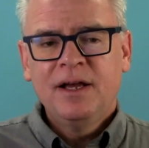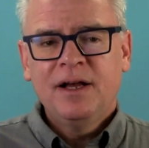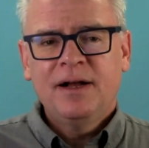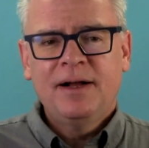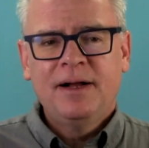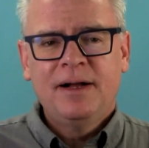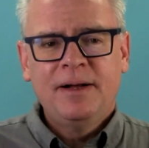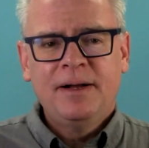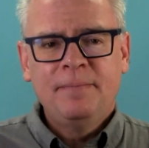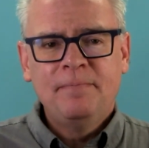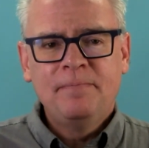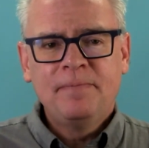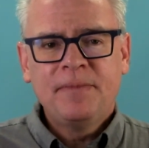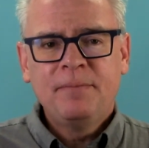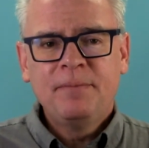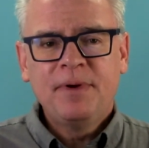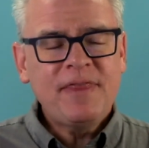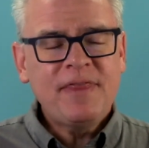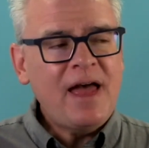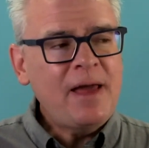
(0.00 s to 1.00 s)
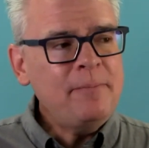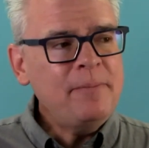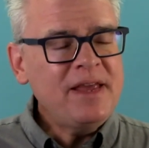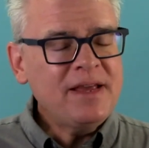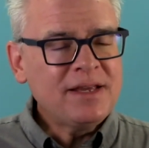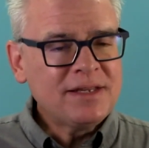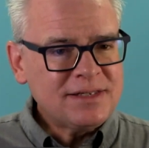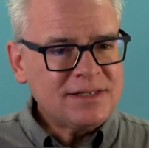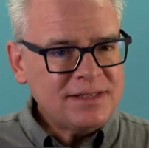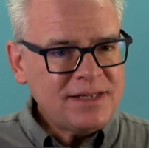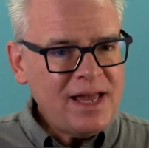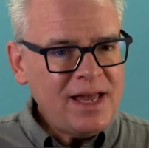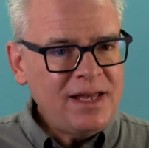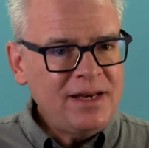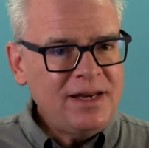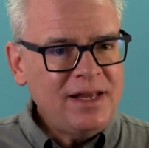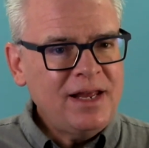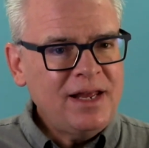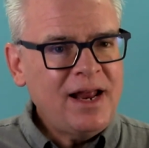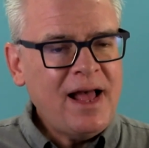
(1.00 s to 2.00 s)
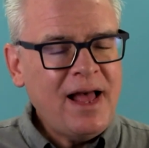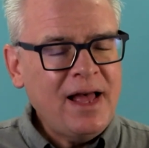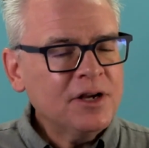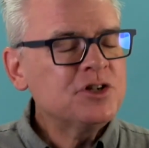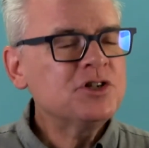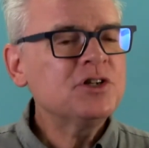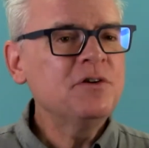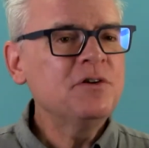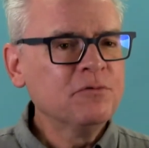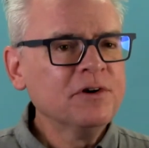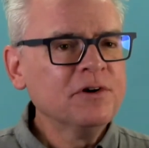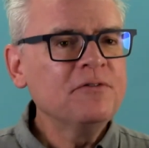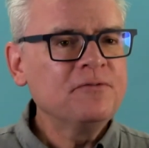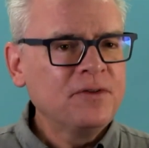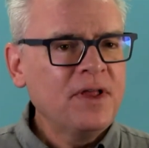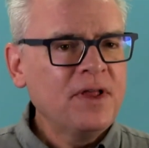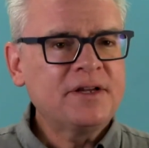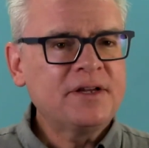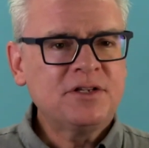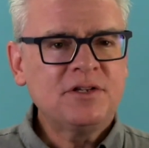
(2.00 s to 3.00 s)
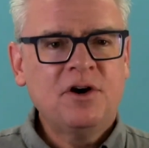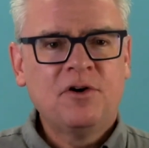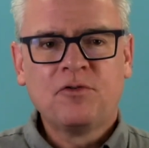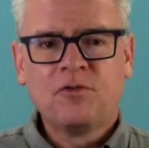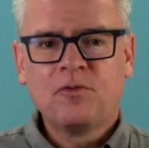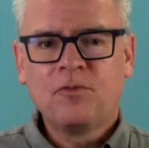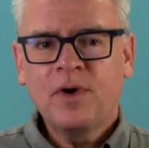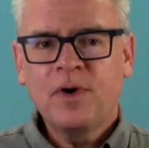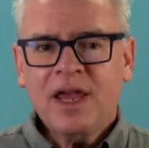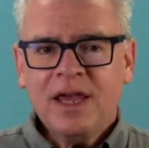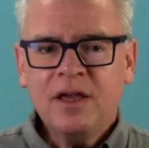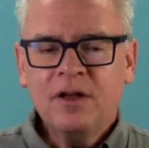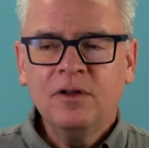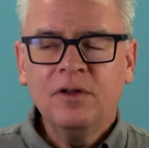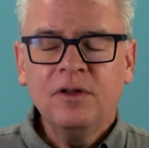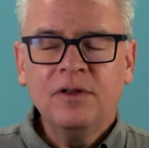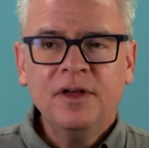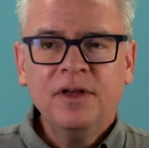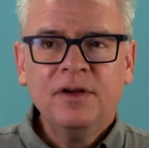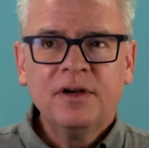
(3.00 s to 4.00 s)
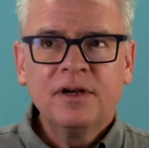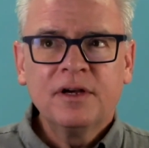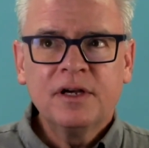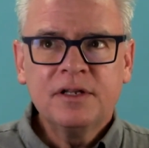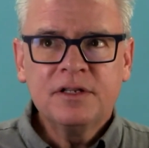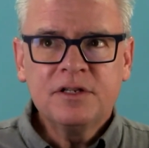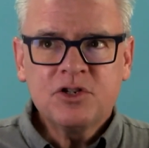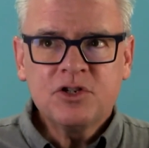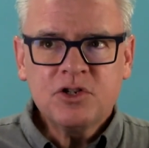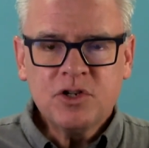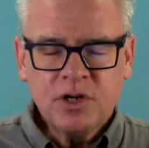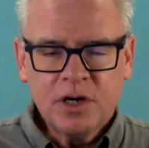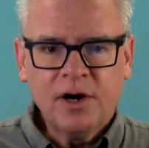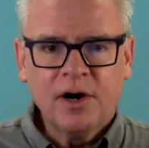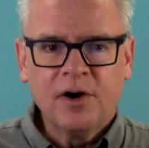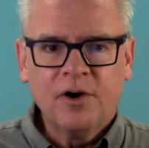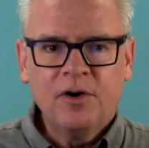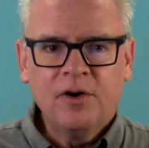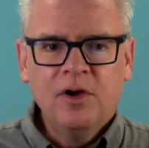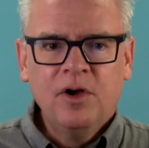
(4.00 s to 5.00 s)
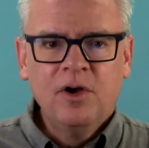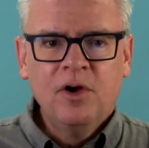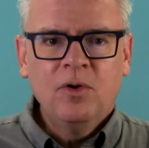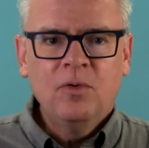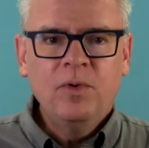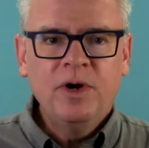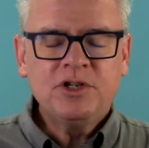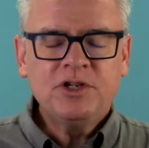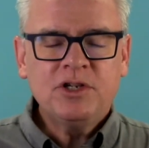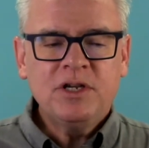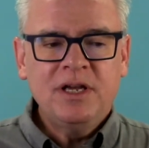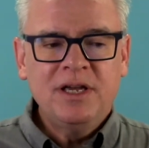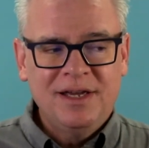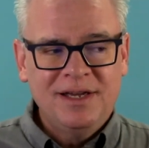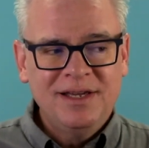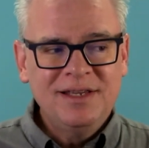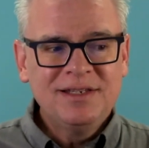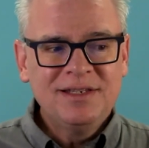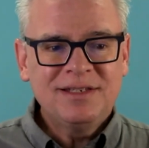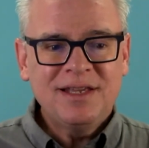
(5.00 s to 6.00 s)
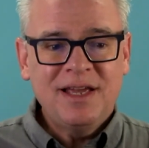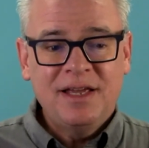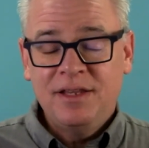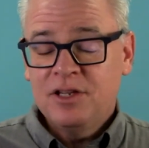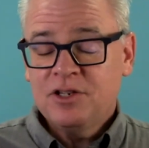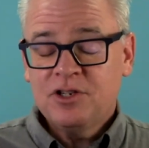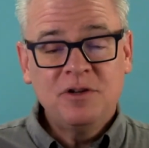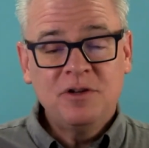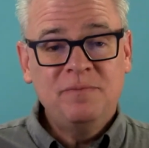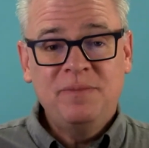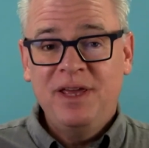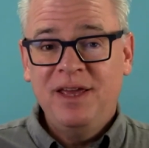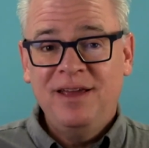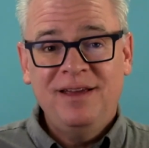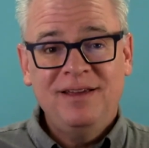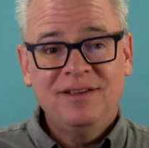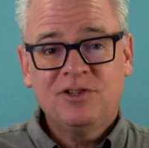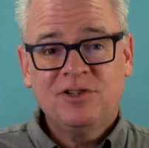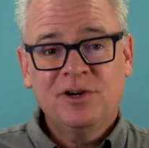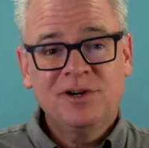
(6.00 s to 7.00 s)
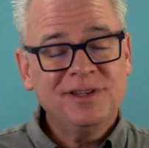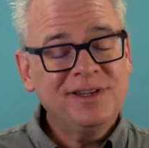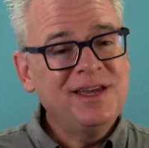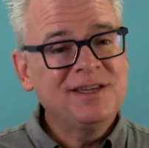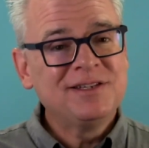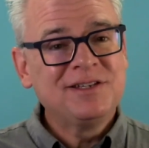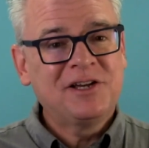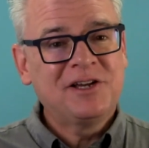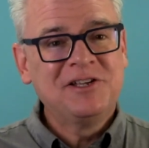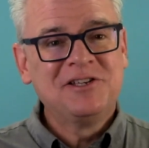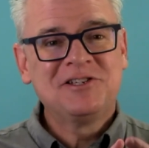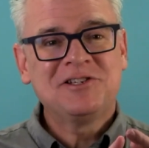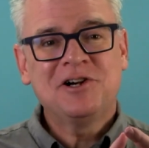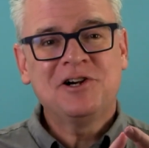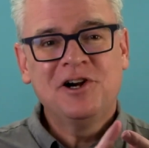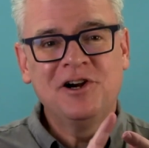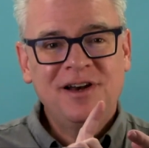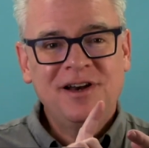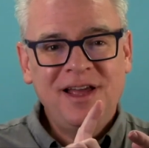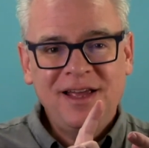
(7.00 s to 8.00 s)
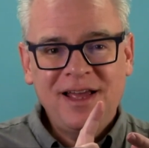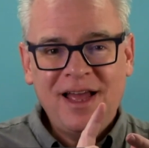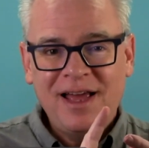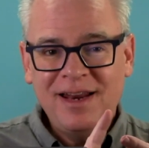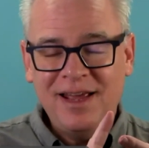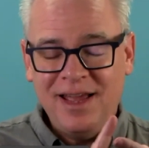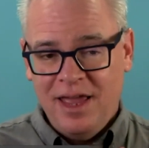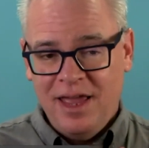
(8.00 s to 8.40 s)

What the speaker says: But that being said, it actually reflects a real concern, which is, and this should be certainly is a concern at